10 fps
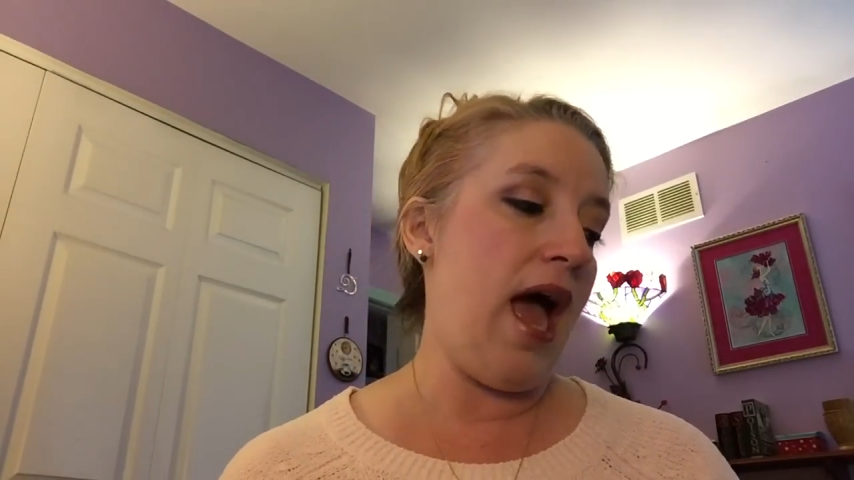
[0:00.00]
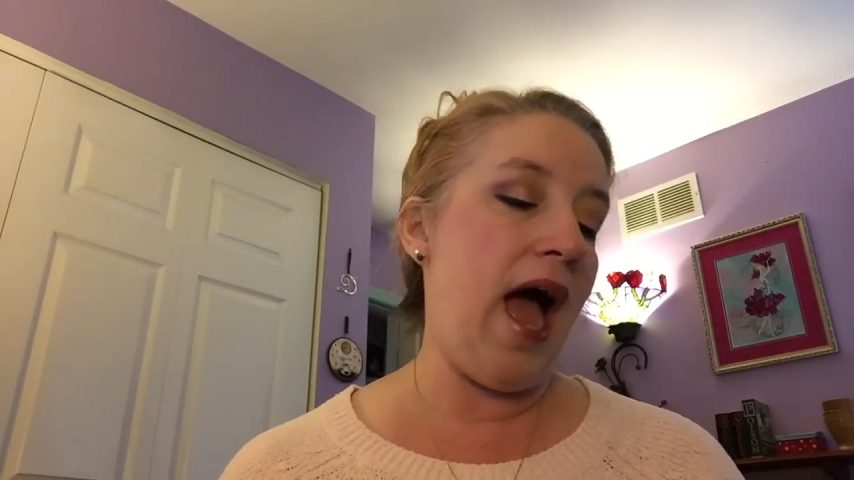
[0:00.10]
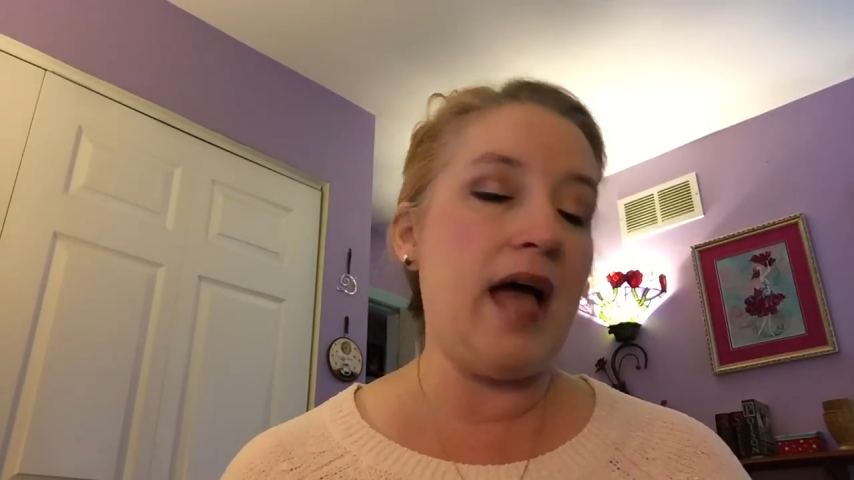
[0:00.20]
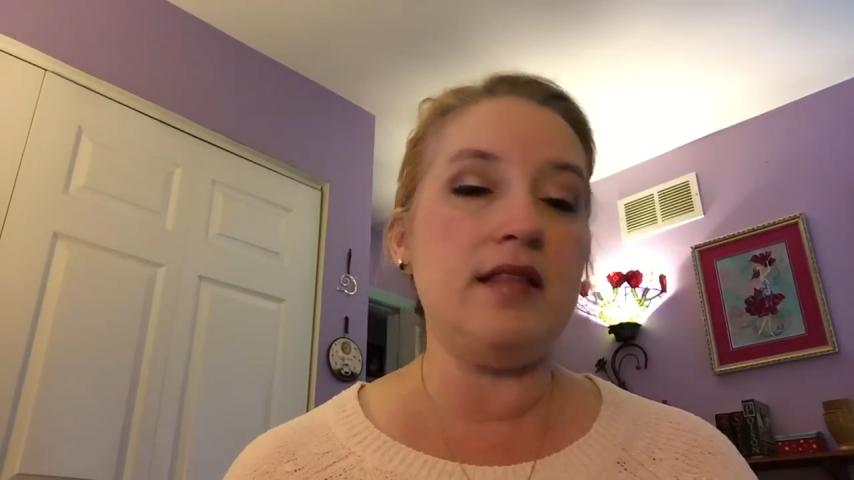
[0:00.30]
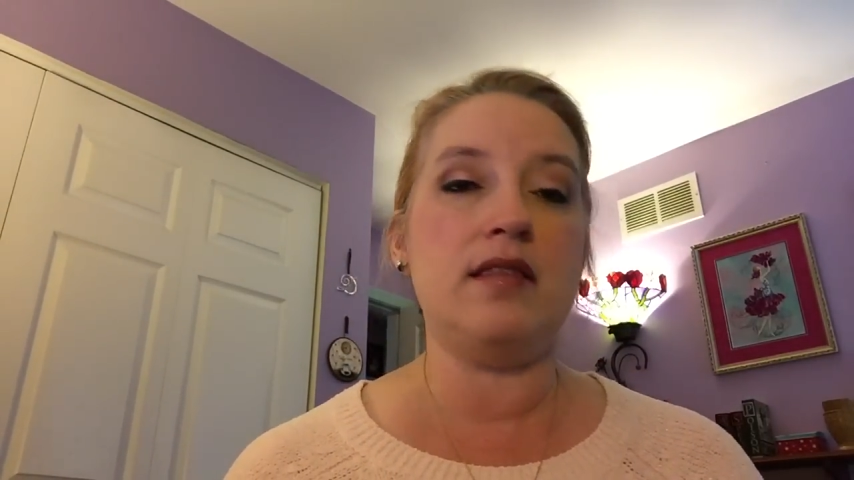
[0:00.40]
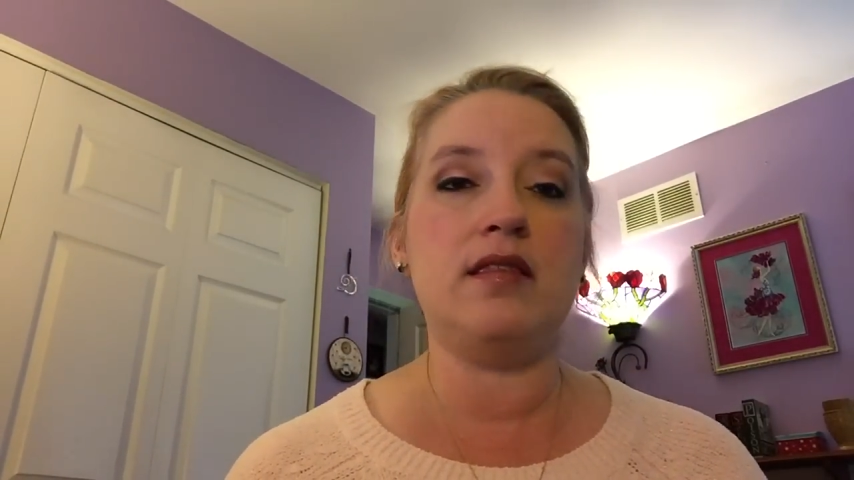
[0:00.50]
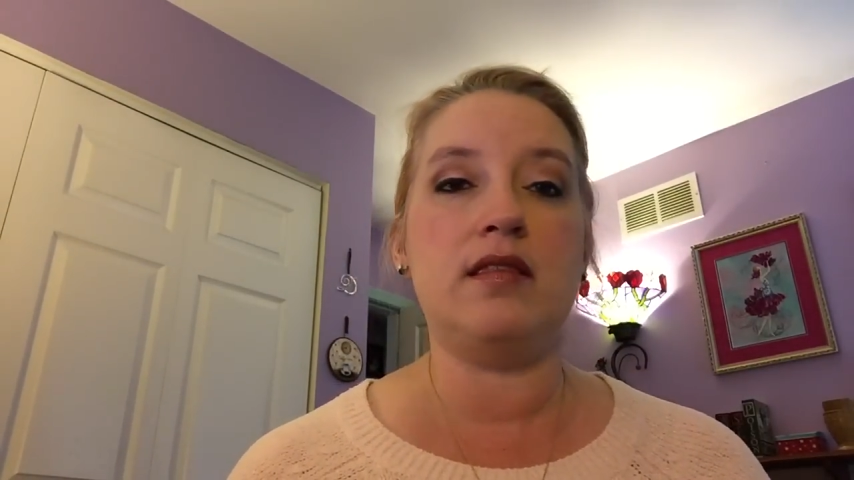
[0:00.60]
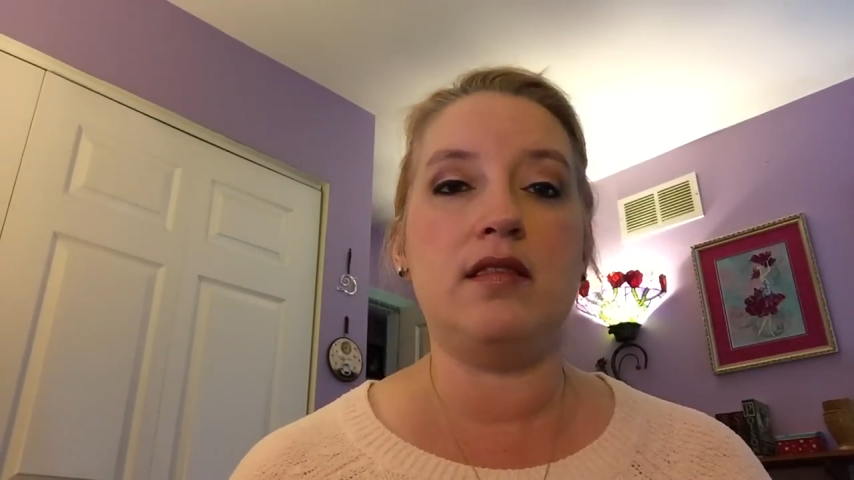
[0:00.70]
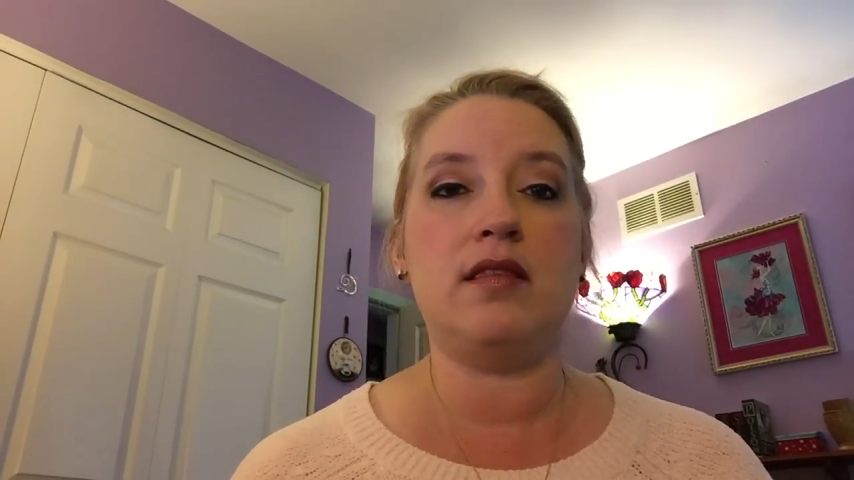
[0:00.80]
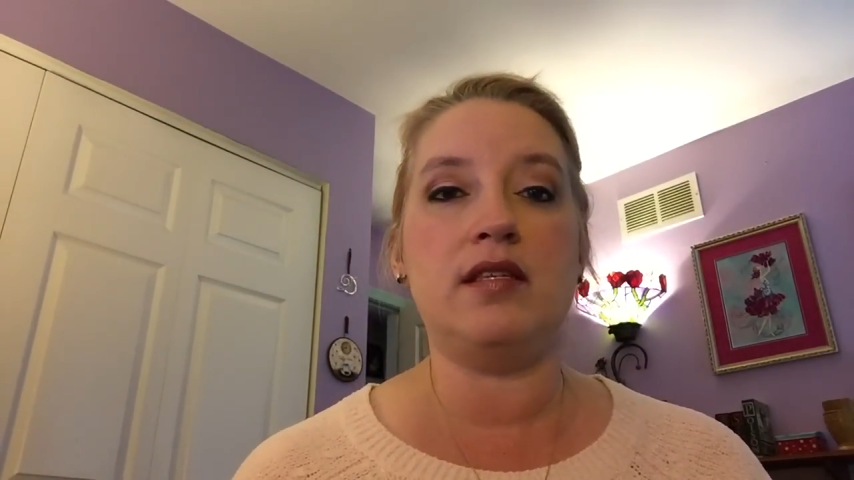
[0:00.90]
at
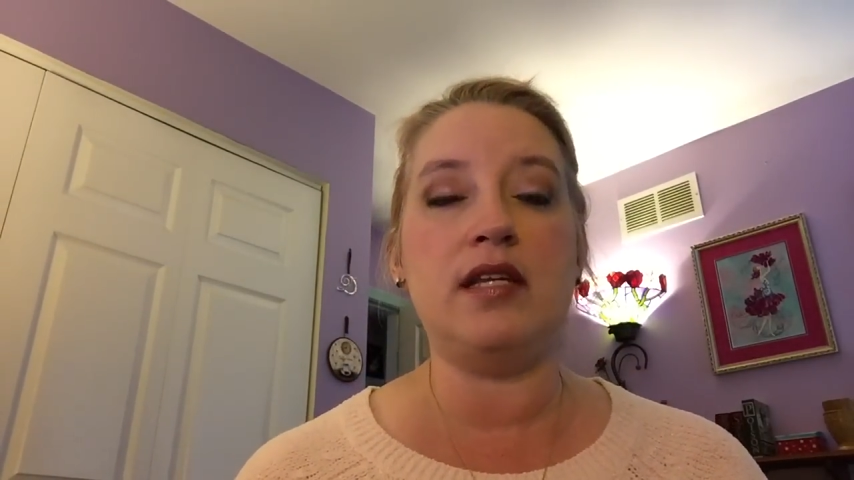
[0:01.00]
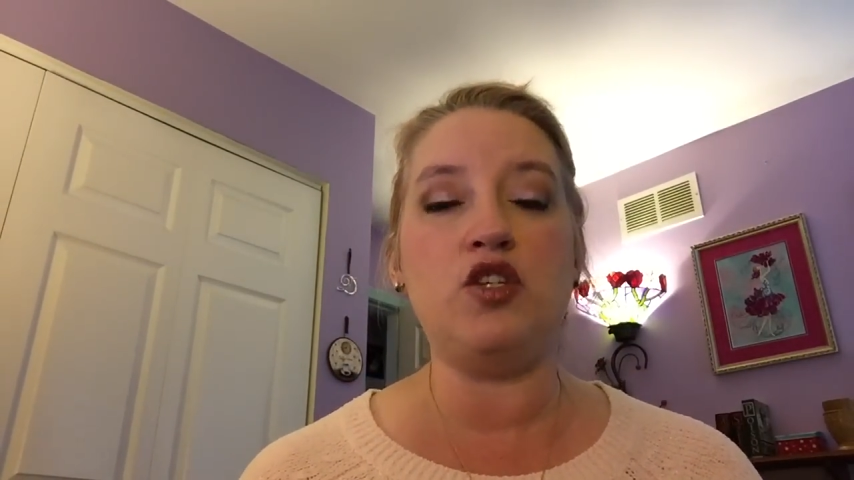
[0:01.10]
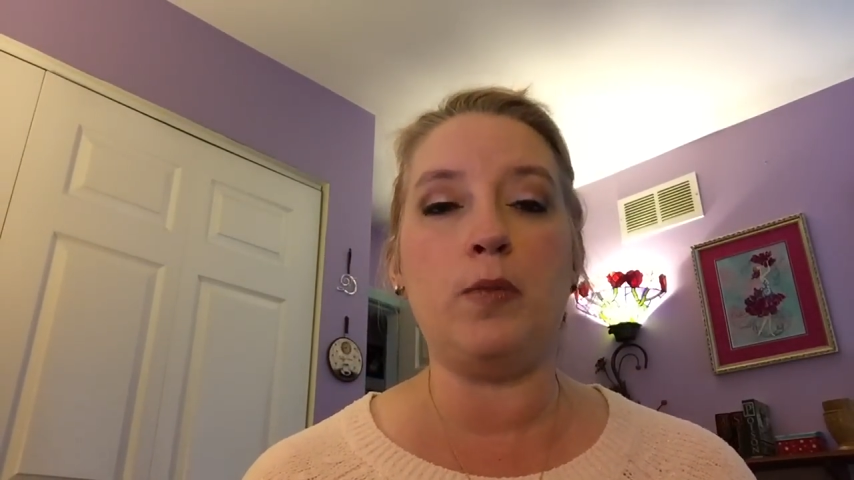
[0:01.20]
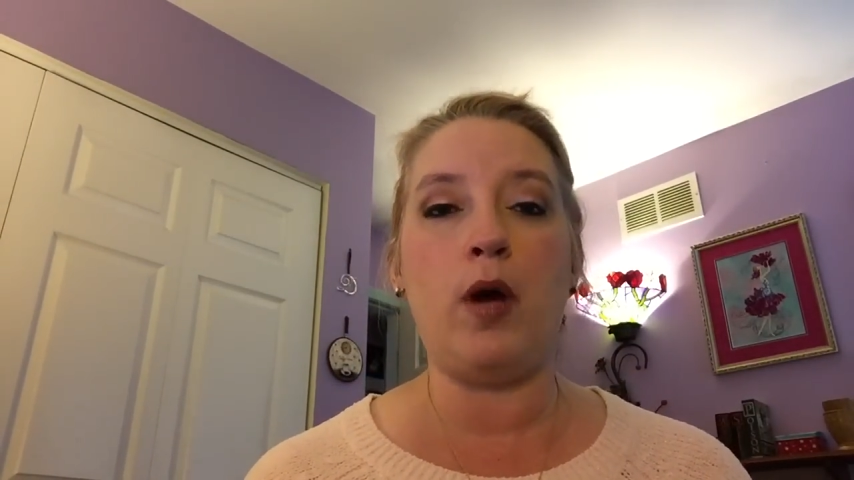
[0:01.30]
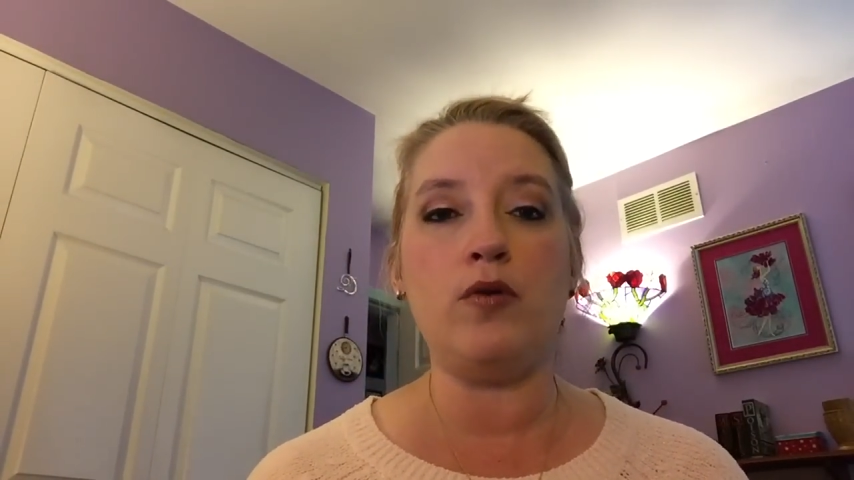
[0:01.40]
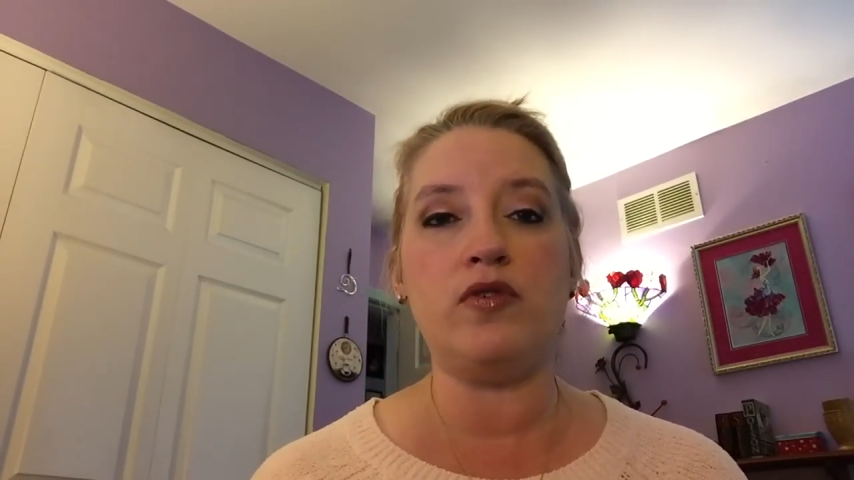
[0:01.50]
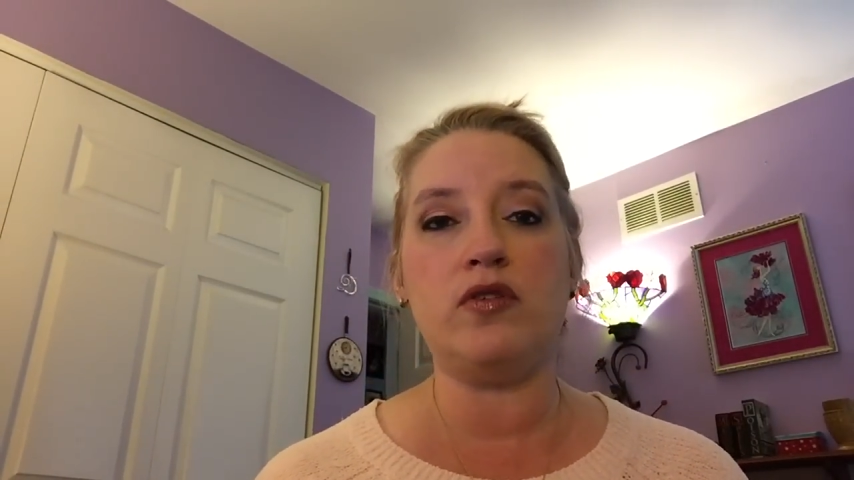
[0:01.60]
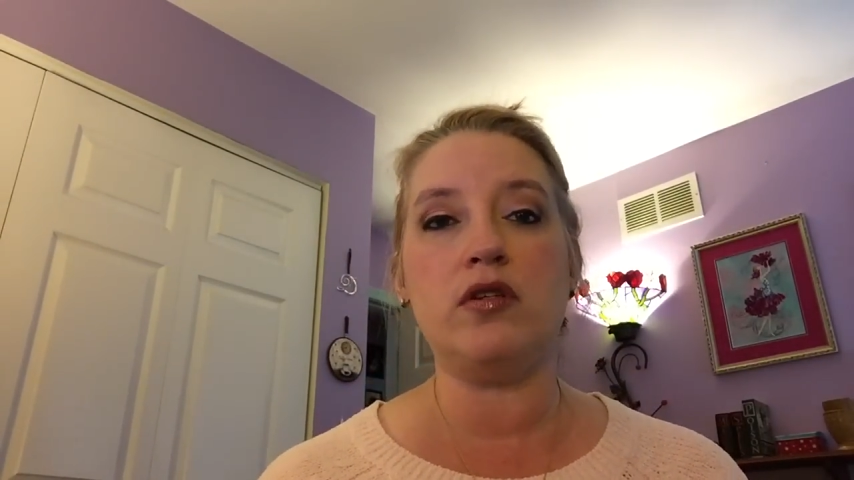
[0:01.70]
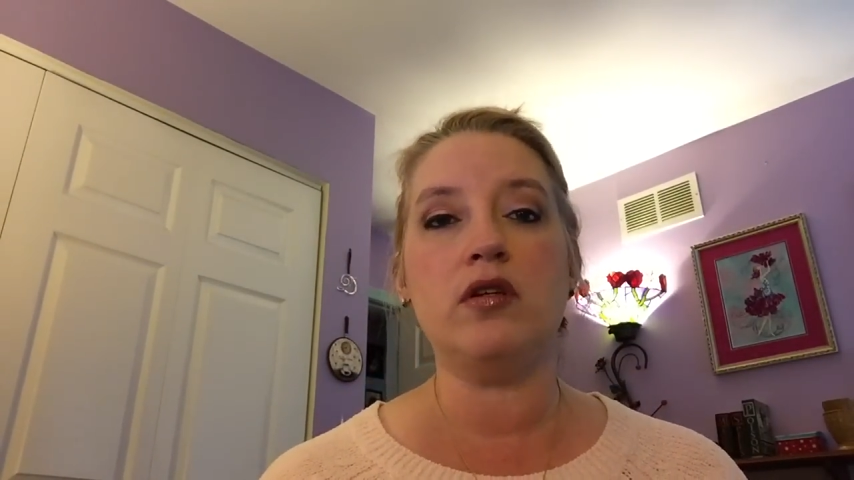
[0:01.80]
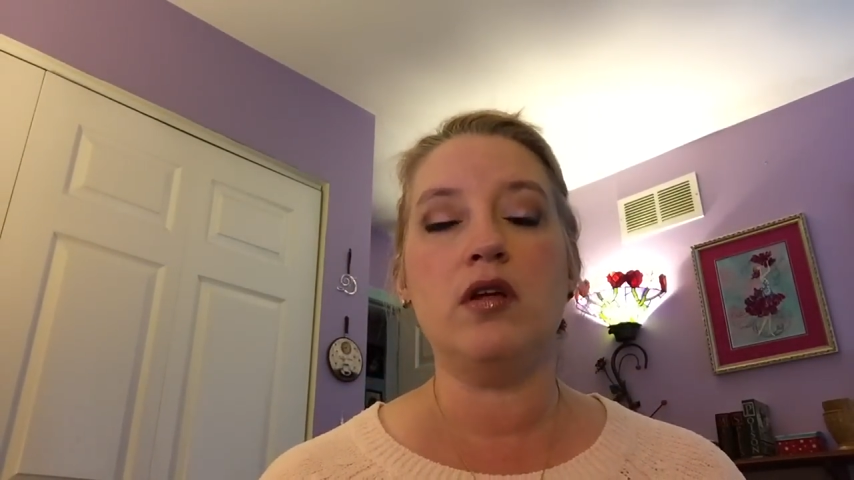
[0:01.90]
the Stitching
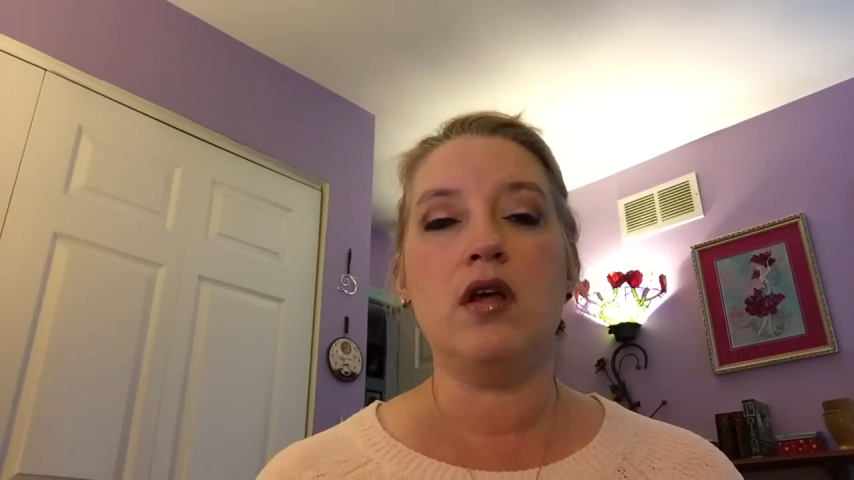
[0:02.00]
Post.